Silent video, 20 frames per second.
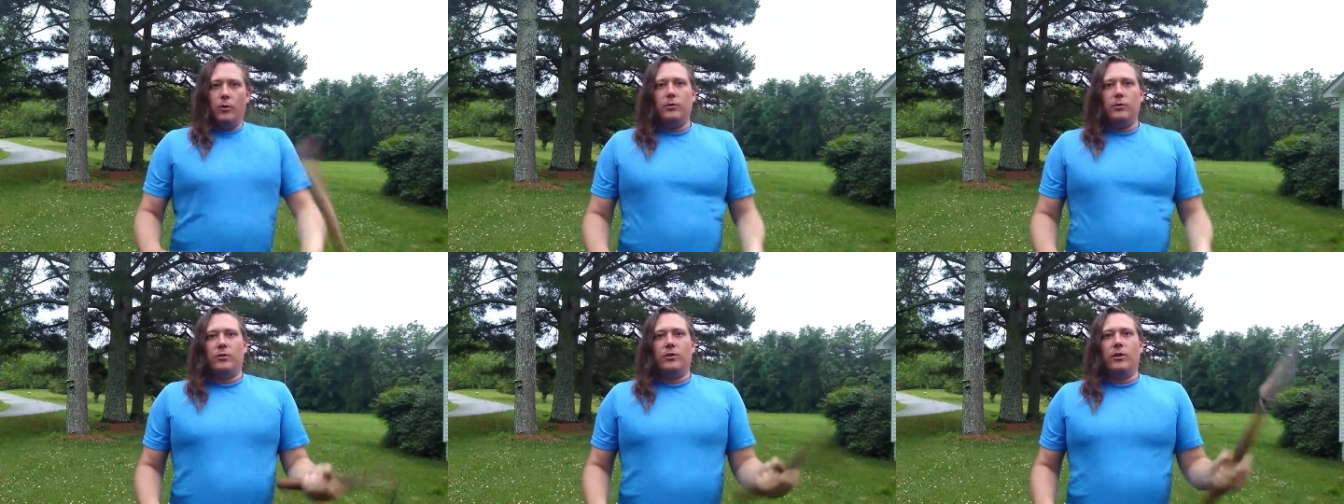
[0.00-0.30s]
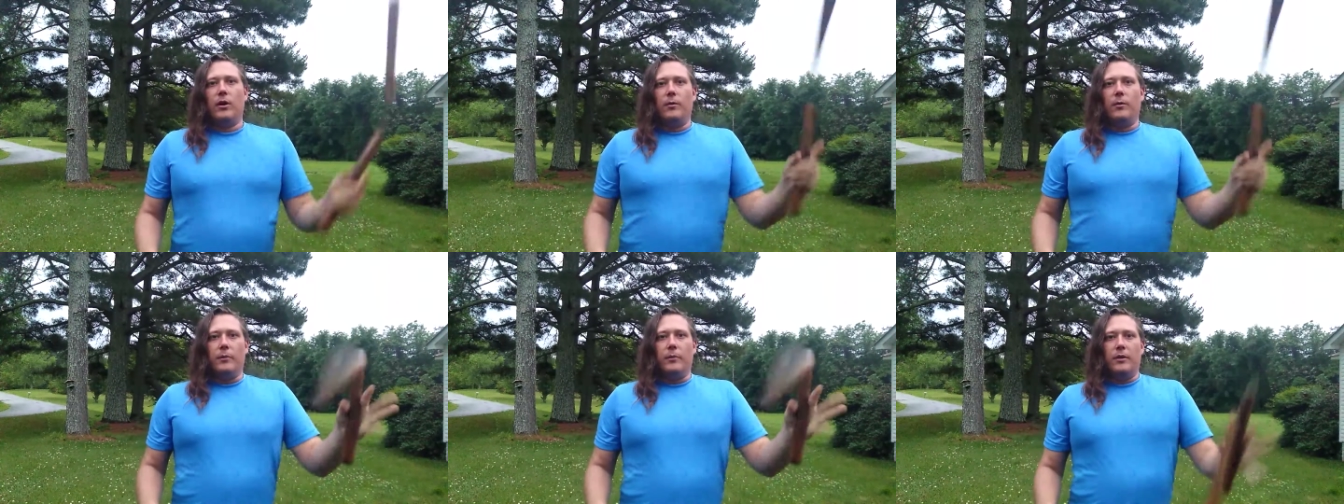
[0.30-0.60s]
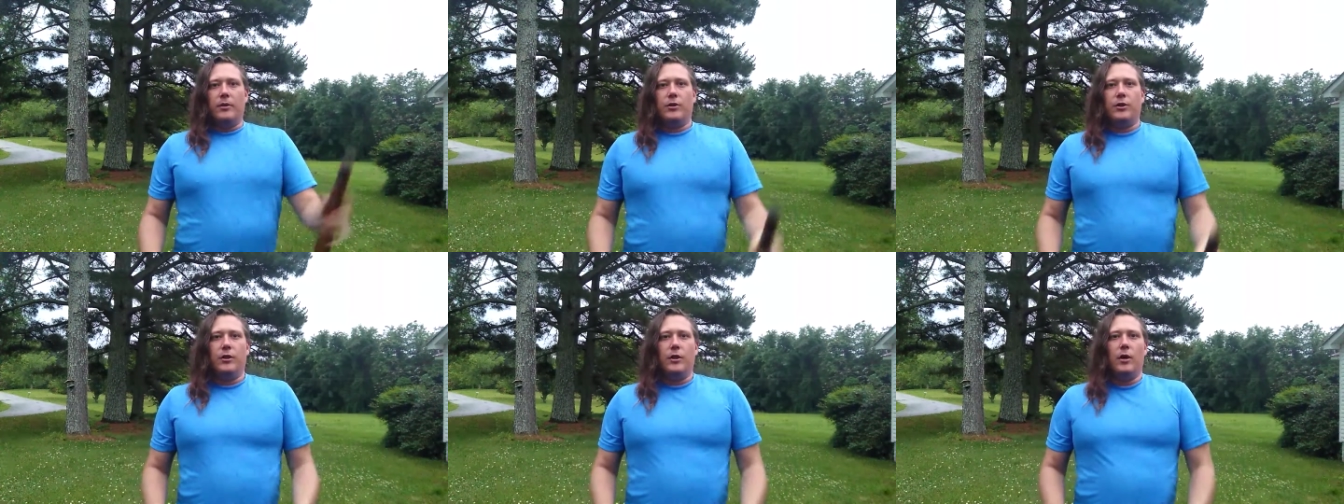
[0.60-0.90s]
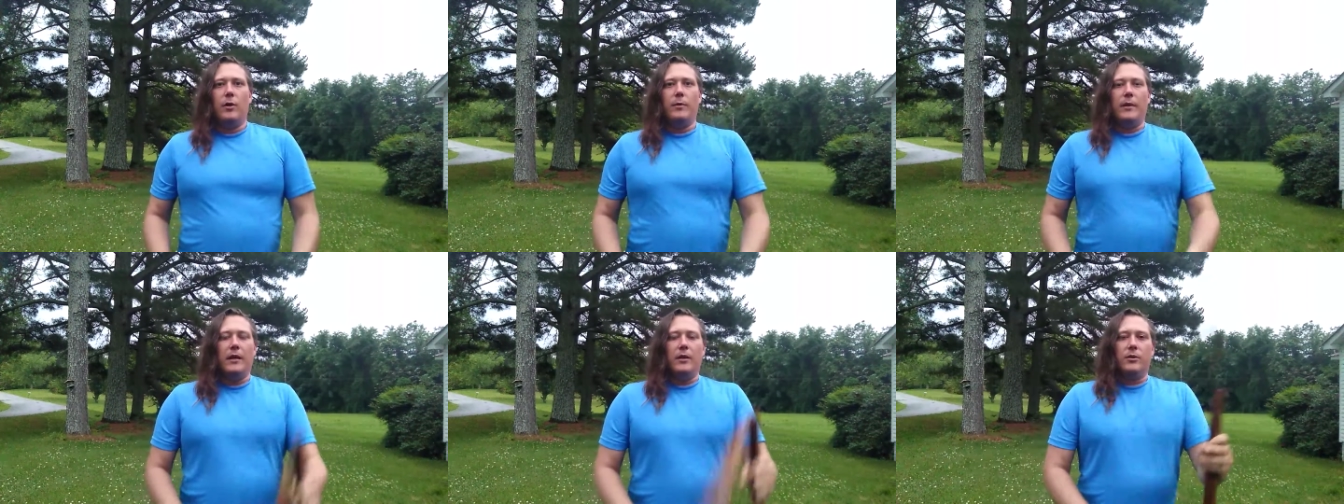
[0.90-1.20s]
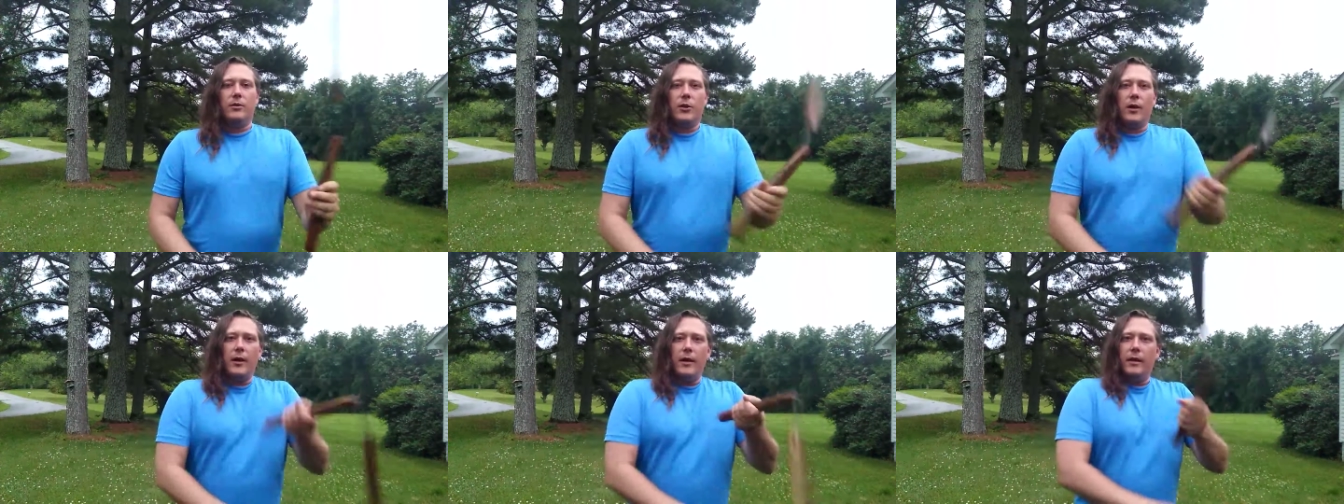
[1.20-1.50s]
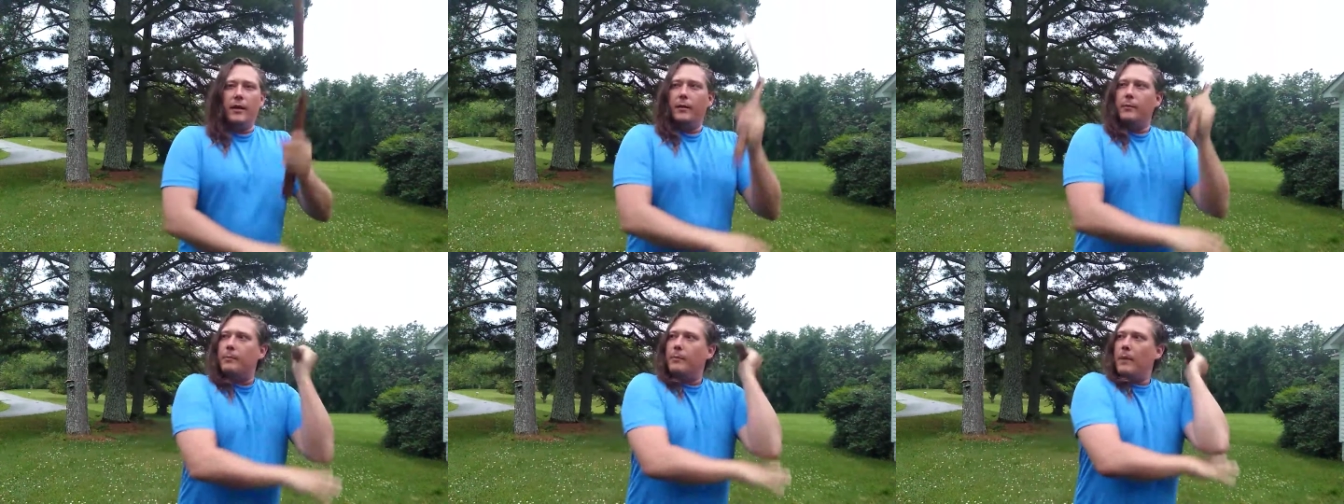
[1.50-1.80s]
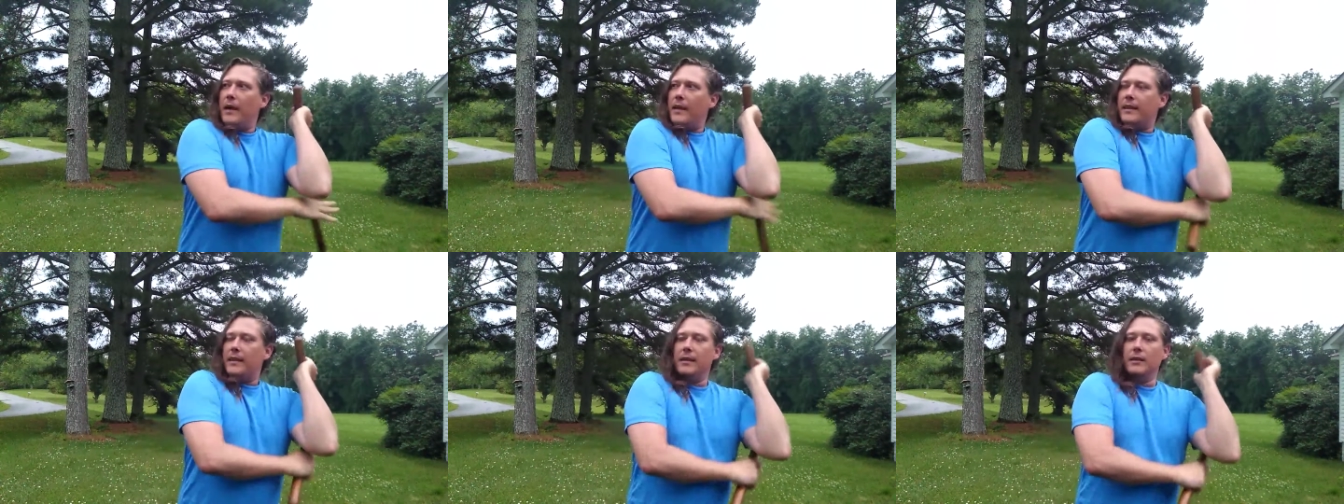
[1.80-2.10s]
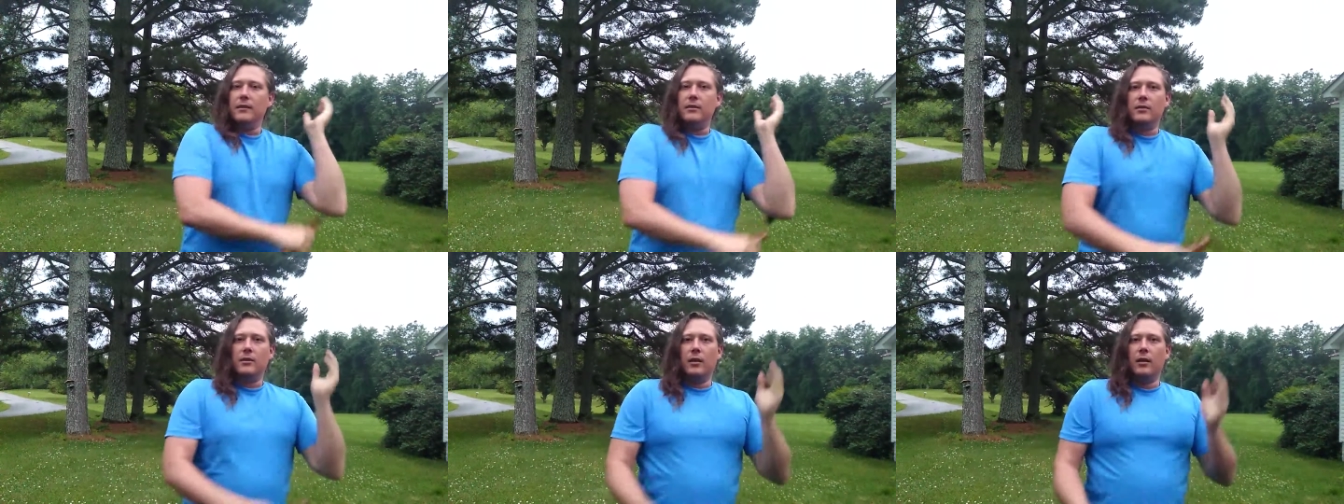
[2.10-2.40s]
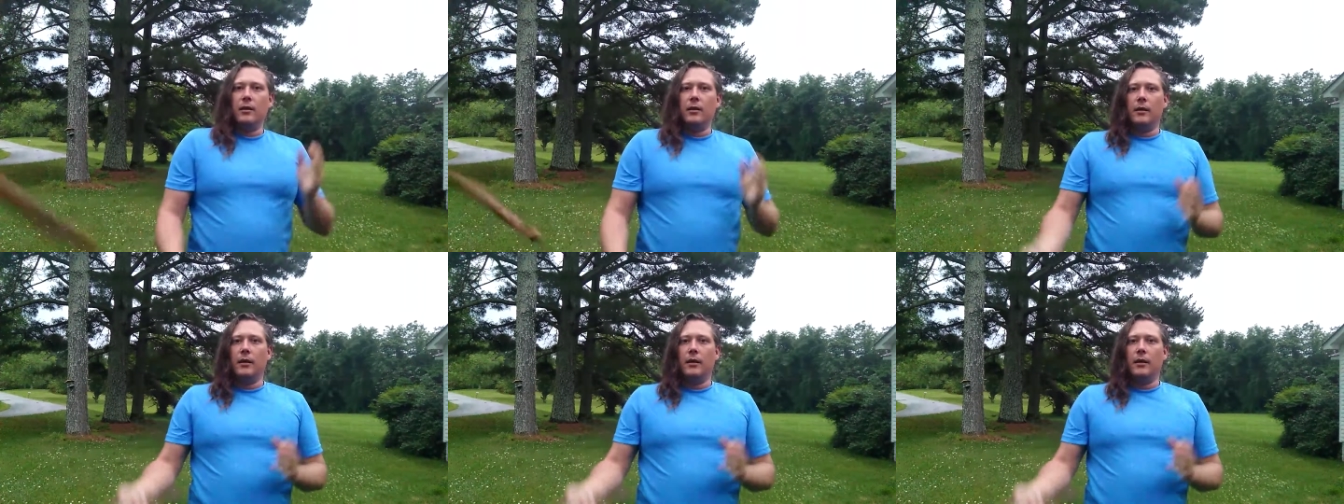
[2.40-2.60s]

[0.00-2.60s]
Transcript: some Shinobi training methods.